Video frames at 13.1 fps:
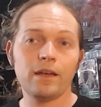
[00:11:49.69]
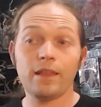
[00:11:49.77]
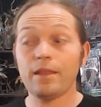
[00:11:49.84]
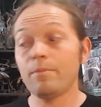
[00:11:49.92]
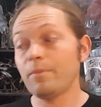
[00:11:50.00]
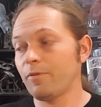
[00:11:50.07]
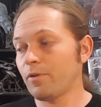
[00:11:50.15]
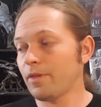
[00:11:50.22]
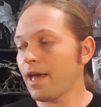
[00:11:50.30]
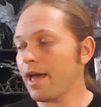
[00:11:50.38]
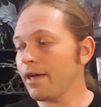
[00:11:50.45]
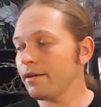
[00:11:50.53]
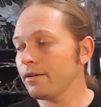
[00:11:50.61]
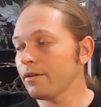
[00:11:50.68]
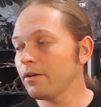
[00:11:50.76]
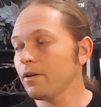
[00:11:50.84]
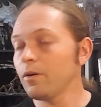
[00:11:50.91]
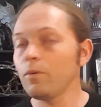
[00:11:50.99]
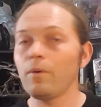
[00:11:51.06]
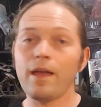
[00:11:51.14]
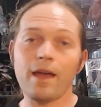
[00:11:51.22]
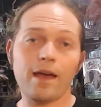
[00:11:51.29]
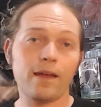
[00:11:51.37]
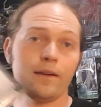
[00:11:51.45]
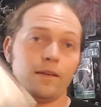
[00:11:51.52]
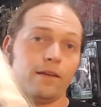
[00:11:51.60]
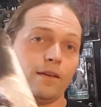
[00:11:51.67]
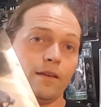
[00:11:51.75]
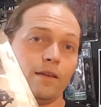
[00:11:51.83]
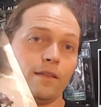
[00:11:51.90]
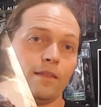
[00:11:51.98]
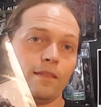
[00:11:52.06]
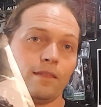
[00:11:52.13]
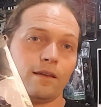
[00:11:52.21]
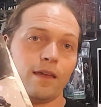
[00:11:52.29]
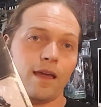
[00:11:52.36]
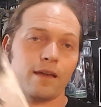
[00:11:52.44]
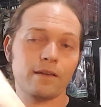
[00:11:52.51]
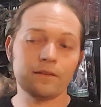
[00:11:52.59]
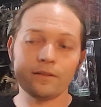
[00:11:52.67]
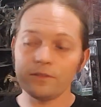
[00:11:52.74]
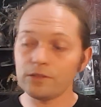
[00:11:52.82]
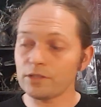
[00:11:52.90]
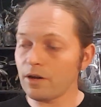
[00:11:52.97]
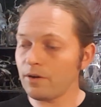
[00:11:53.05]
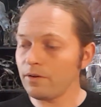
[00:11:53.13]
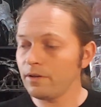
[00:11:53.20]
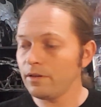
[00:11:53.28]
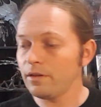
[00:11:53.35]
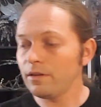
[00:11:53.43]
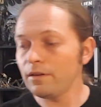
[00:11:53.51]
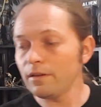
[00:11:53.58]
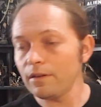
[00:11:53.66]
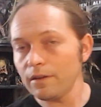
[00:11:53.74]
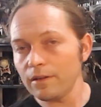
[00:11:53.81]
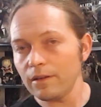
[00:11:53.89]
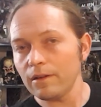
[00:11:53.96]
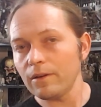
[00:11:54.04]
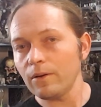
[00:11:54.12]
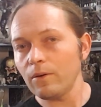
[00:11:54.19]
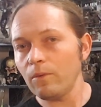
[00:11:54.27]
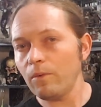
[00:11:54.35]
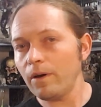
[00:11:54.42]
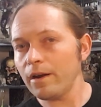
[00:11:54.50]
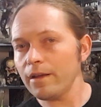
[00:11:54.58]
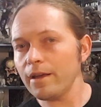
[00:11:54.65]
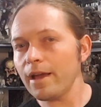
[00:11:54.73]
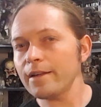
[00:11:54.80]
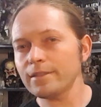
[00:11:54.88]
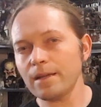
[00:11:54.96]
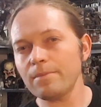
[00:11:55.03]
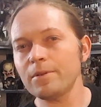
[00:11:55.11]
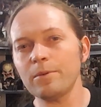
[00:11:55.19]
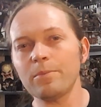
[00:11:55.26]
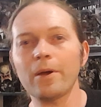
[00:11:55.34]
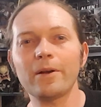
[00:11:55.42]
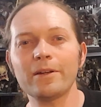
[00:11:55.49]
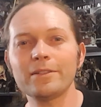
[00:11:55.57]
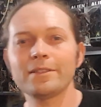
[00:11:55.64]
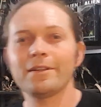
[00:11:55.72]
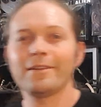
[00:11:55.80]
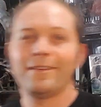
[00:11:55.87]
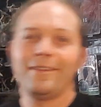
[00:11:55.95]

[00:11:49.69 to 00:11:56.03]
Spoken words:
And then before that we had the King. So what are you guys up to, Protos?